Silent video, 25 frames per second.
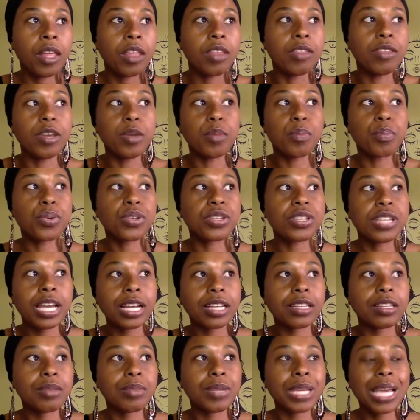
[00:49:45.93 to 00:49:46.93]
them
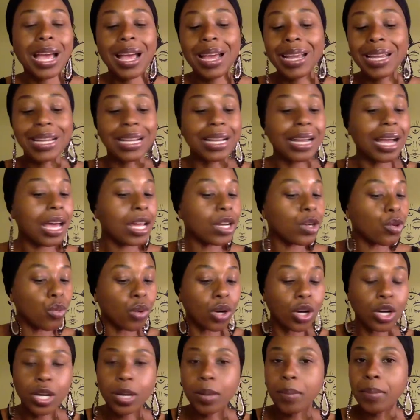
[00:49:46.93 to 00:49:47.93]
protecting me. I ain't got to
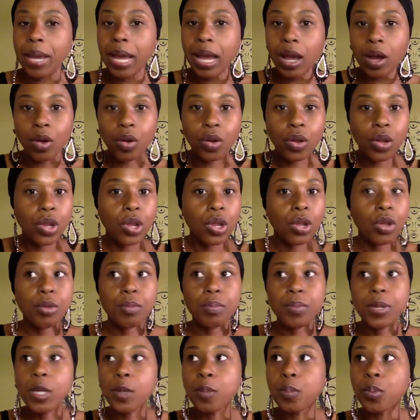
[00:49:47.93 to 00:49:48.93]
worry about
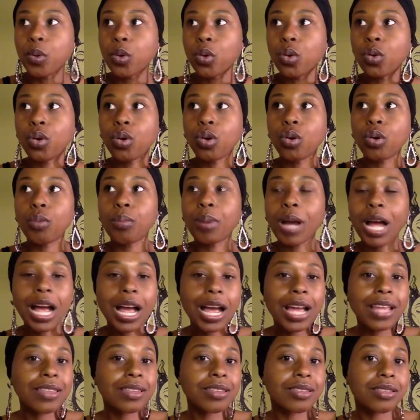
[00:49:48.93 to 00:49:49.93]
people
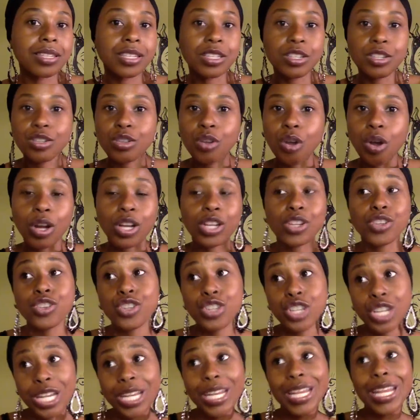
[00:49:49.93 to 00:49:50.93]
behind the scenes talking
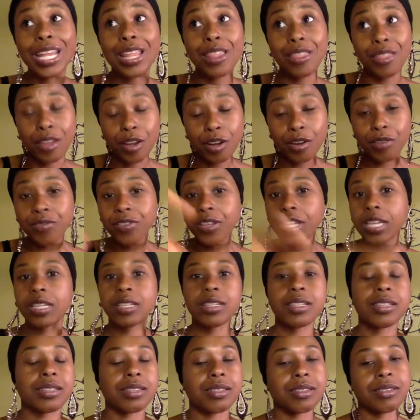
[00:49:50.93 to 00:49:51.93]
shit in their
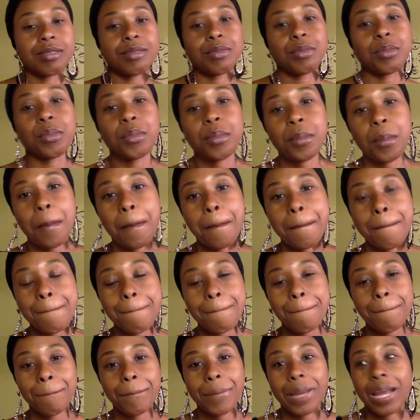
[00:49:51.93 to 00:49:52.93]
face.
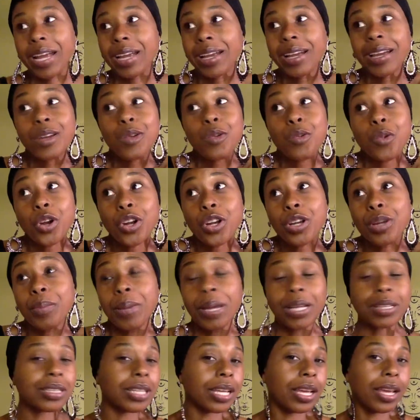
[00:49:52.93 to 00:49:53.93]
I ain't got to worry
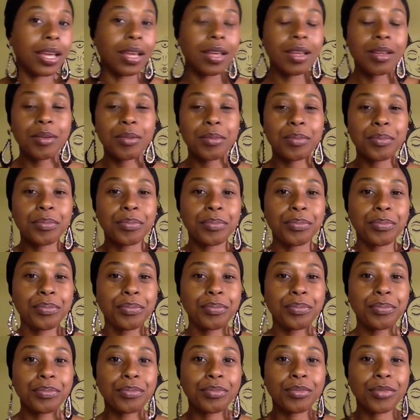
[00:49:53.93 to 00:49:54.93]
about that.
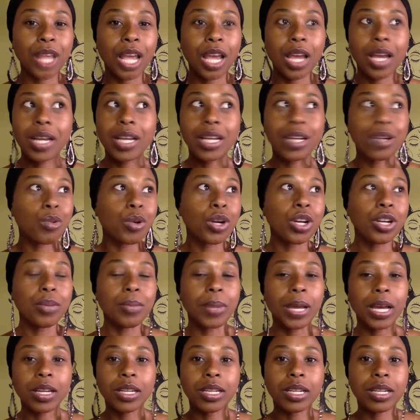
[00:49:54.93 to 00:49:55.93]
I ain't got to worry
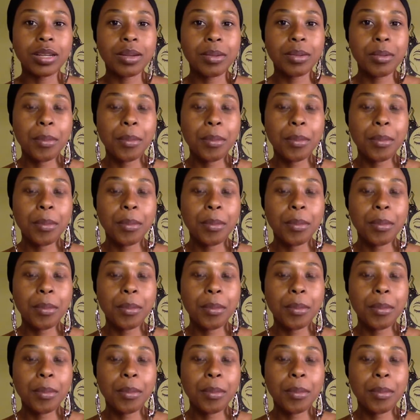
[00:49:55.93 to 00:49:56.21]
about it.